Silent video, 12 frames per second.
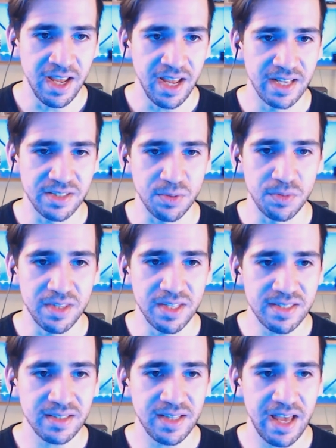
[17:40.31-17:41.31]
And so
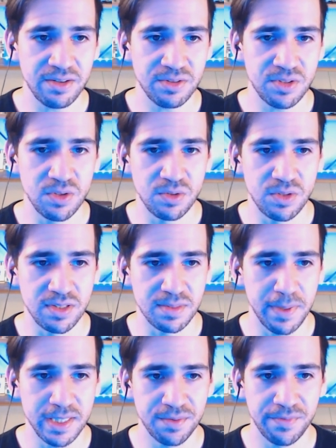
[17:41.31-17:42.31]
this allows you to
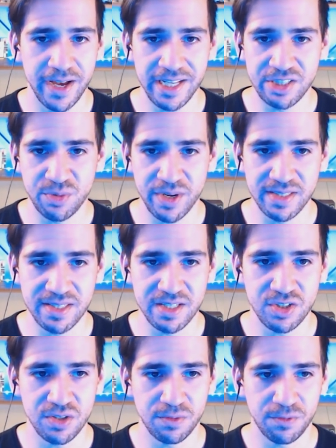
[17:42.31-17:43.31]
specify
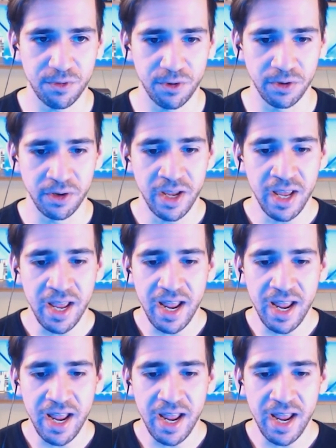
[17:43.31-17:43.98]
transition for